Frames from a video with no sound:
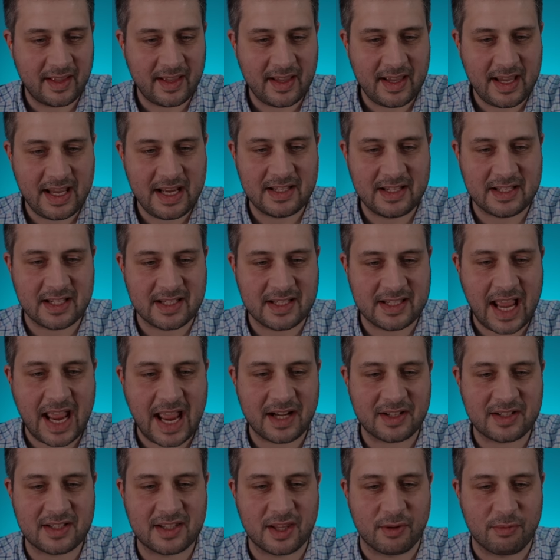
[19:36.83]
He
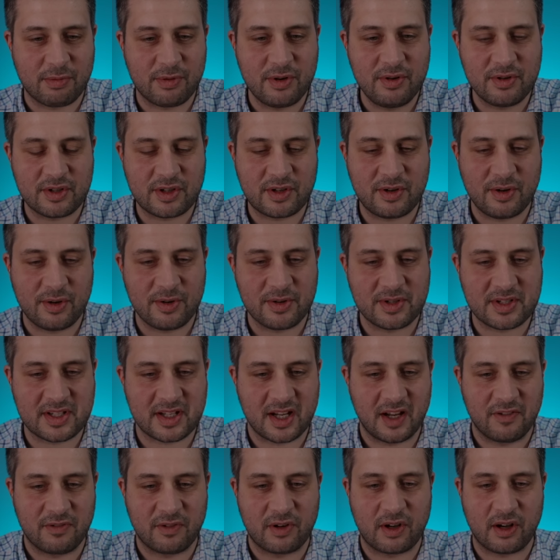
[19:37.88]
detects the root cause
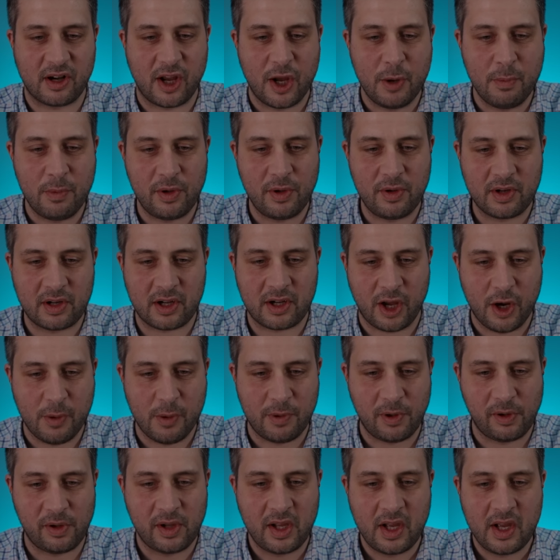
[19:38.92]
of
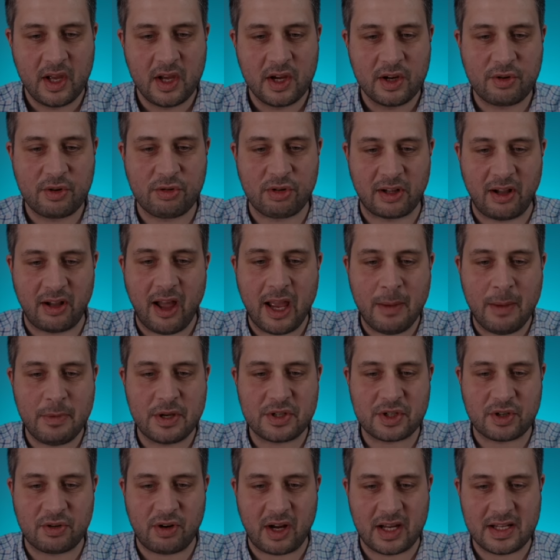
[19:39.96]
global
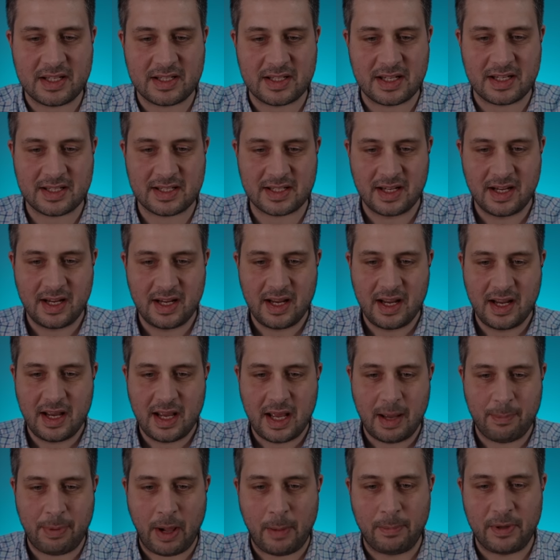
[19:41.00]
climate crisis
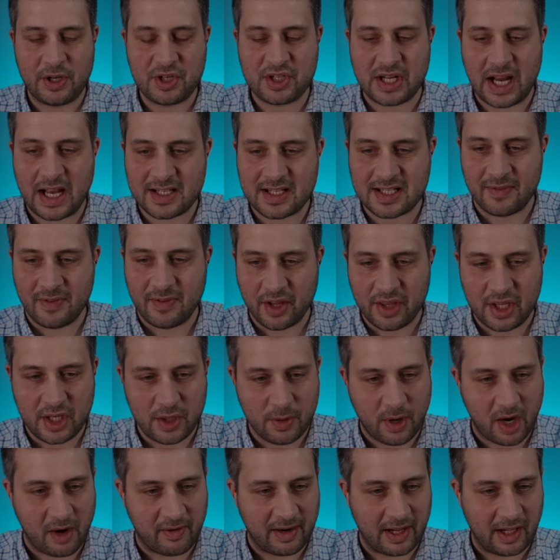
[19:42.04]
published at some other
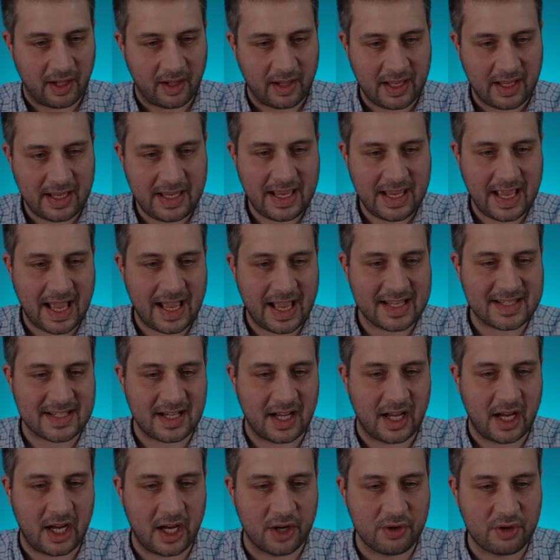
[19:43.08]
URL. He has
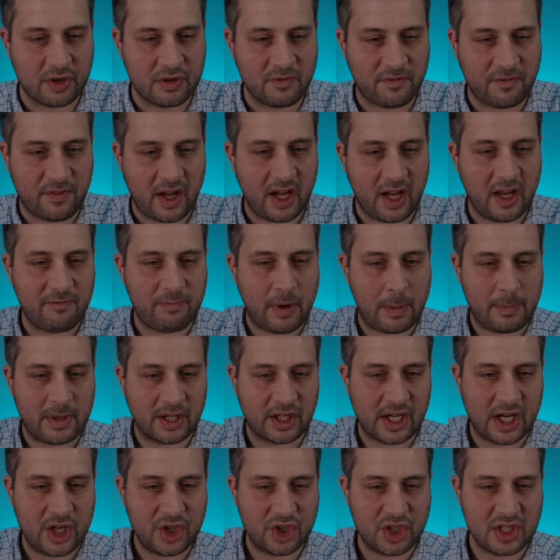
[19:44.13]
105
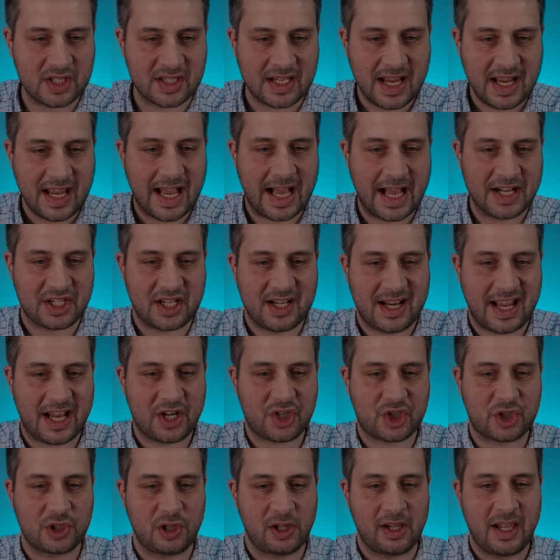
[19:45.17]
publications at
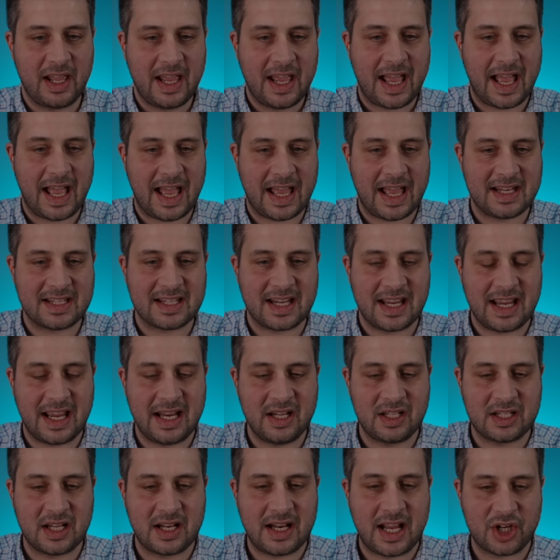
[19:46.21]
national and
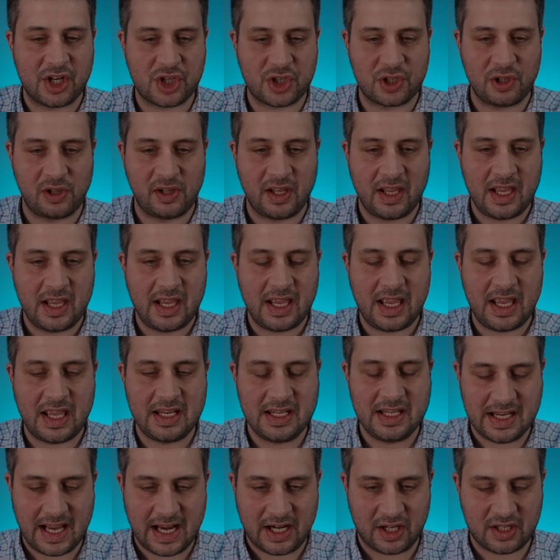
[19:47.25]
international
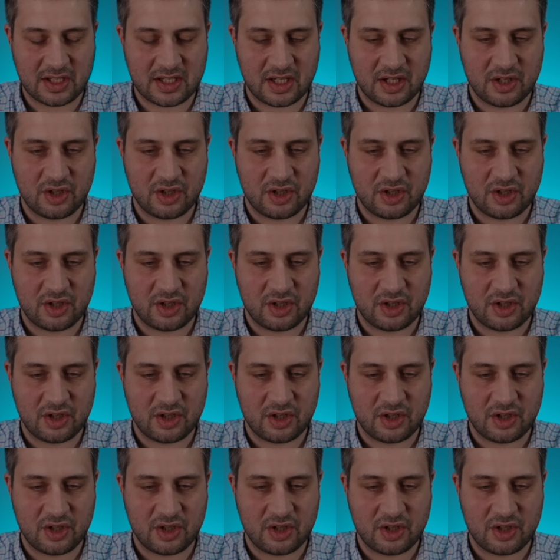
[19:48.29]
indexed